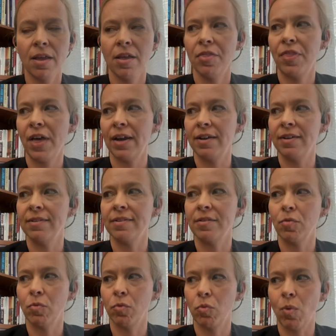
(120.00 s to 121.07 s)
that is
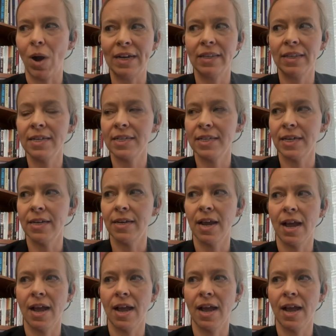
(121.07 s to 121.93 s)
widely seen